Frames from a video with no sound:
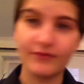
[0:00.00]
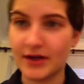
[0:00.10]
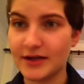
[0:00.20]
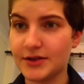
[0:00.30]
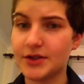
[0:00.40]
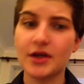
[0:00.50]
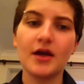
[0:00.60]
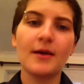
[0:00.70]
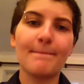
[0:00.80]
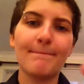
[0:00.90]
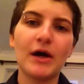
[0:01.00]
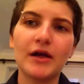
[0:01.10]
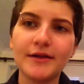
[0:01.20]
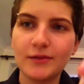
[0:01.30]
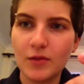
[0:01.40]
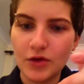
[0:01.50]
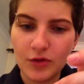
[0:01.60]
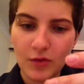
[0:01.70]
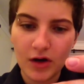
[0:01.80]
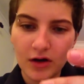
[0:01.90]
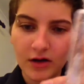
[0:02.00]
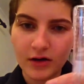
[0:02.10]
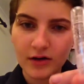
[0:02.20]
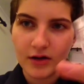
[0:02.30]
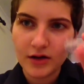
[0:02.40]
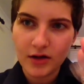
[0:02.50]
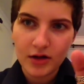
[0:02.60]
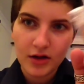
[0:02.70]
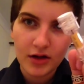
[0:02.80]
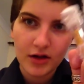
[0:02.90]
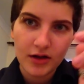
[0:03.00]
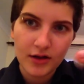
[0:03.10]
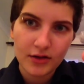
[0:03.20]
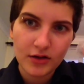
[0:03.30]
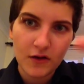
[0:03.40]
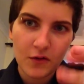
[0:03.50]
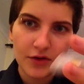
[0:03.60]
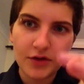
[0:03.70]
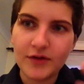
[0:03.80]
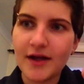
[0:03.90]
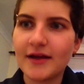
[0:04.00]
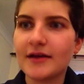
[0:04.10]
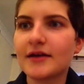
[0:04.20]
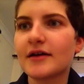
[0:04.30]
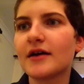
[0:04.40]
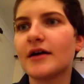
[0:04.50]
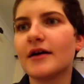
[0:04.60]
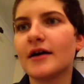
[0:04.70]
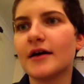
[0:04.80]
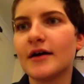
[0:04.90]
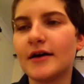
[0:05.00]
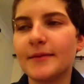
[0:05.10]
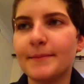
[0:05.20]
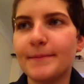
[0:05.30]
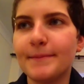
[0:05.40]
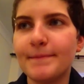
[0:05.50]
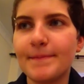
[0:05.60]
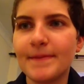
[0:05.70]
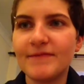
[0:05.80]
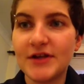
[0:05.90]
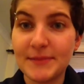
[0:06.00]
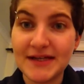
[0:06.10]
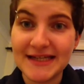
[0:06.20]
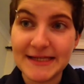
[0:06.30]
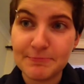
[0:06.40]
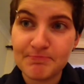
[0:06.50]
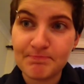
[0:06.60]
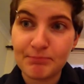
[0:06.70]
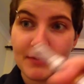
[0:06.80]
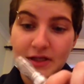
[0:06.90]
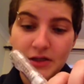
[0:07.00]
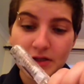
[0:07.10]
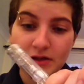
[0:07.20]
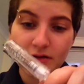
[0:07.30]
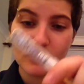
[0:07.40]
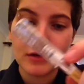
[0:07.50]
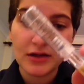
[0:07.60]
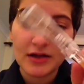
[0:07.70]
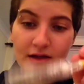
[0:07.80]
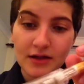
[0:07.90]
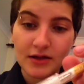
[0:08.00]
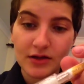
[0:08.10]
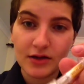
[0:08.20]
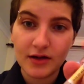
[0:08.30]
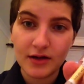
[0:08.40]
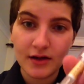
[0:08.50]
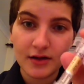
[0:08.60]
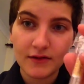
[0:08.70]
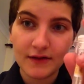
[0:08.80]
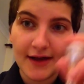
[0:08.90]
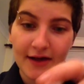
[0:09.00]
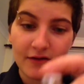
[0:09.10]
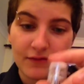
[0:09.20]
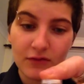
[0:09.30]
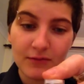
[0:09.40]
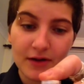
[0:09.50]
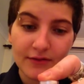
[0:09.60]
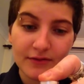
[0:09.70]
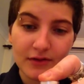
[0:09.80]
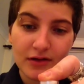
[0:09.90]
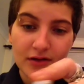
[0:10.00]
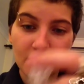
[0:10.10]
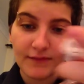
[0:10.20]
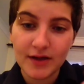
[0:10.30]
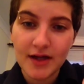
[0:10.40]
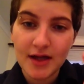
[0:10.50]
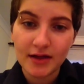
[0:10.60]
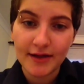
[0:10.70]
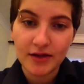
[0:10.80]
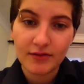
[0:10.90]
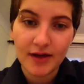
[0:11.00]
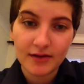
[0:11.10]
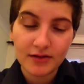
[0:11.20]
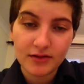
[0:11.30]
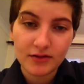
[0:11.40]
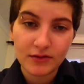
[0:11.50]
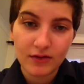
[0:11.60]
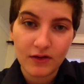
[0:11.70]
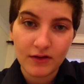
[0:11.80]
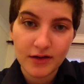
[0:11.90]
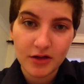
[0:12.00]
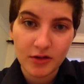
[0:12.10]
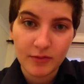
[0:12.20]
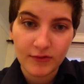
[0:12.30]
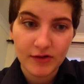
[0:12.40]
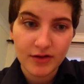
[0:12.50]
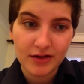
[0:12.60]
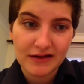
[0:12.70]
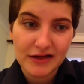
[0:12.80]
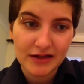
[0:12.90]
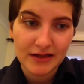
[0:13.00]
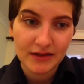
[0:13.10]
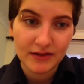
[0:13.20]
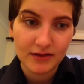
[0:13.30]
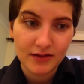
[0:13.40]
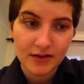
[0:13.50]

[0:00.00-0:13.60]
reach, but you are told to take vitamin D because the lack of hormones, you get osteoporosis in